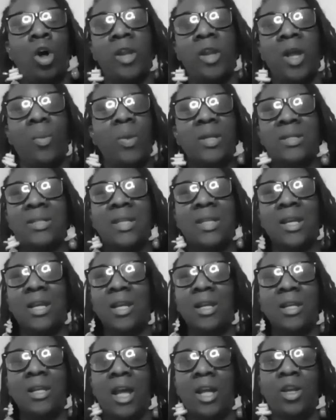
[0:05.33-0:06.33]
not that we're
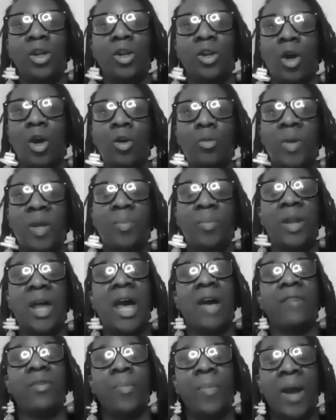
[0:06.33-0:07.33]
saying that, you know, people
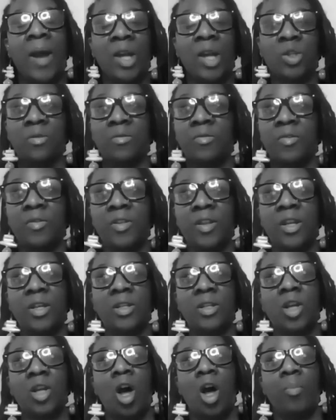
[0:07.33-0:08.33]
that have a passion for
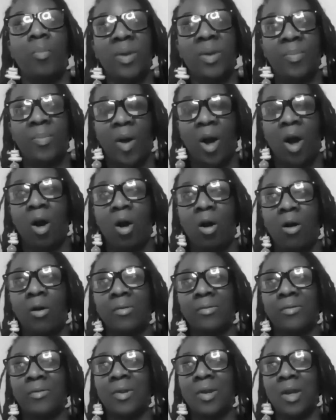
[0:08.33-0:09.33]
things can't be part
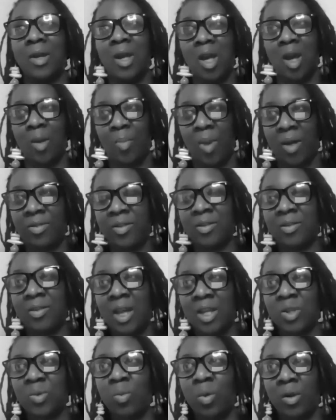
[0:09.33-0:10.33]
of. But I think
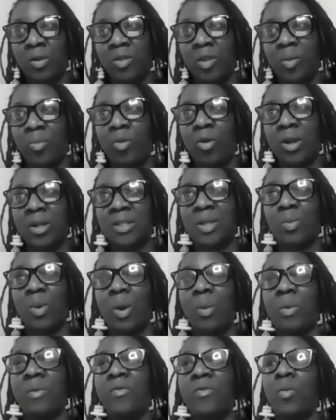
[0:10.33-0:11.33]
that's one of the points that
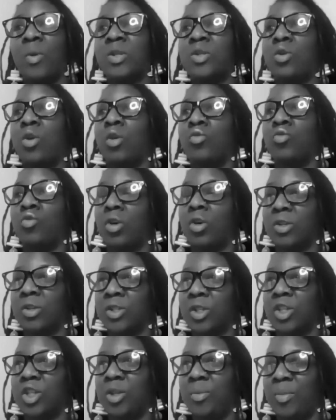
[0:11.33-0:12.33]
where we've always gone wrong
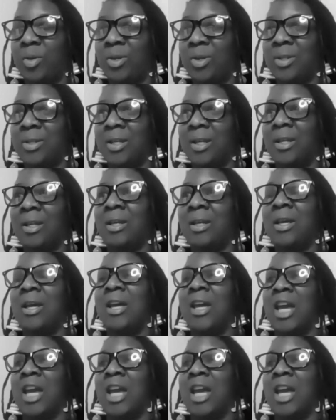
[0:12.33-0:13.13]
as a community.